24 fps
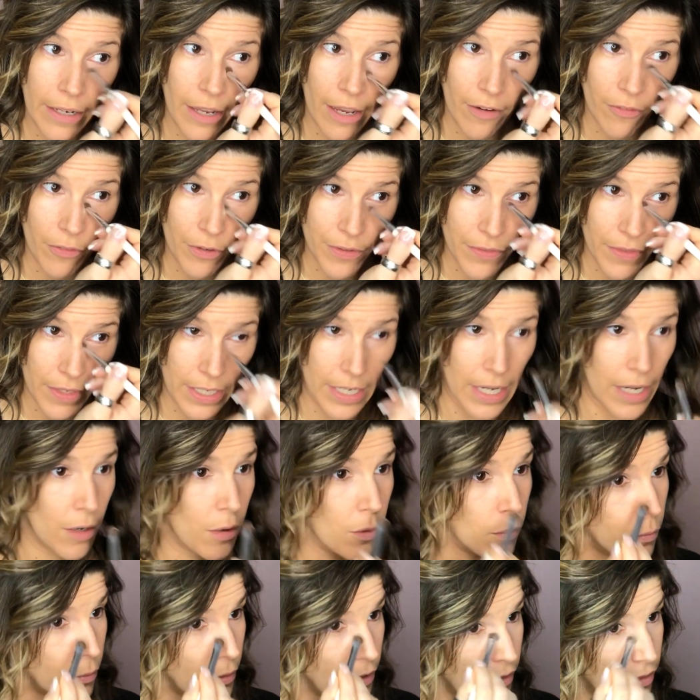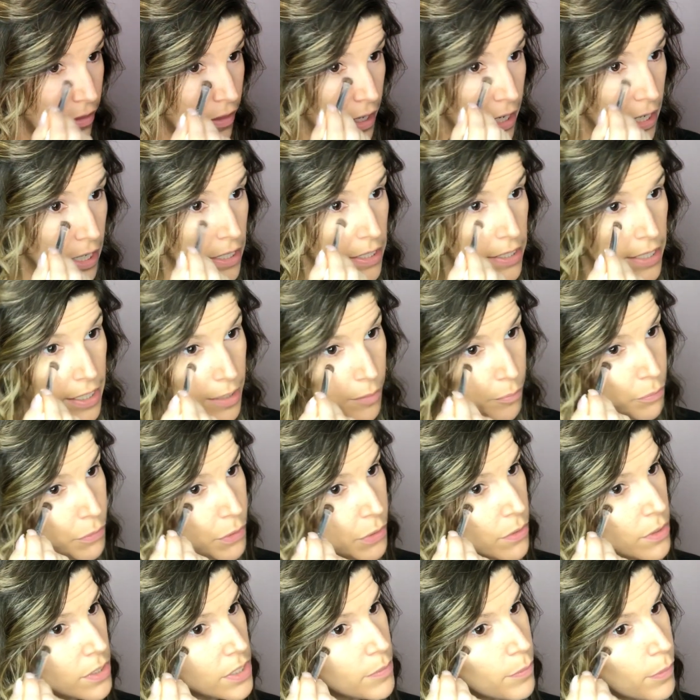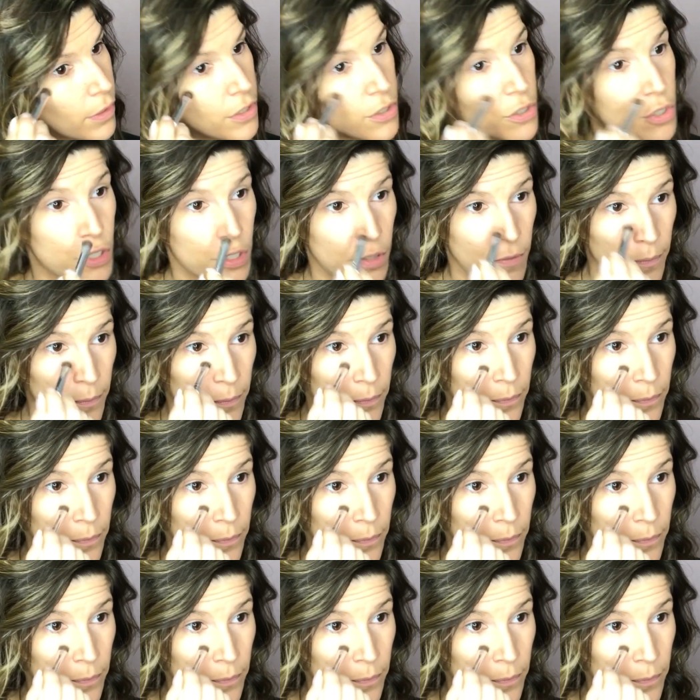everything out with a damp beauty sponge.